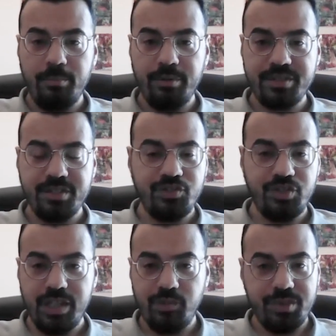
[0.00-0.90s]
President
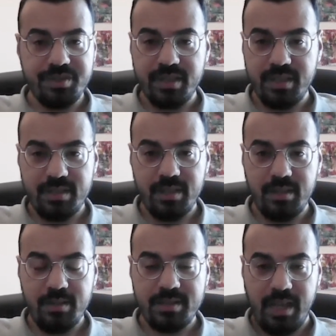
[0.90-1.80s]
Xi was in
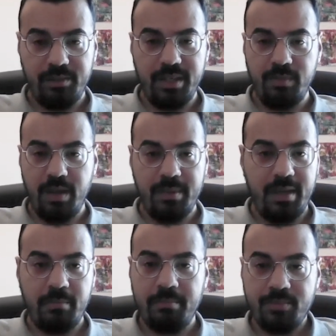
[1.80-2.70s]
Saudi
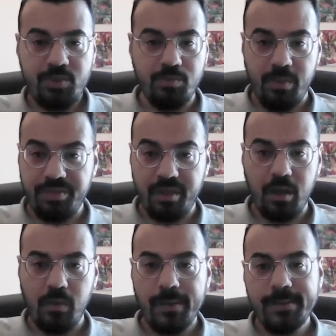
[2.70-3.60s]
Arabia 2 months ago.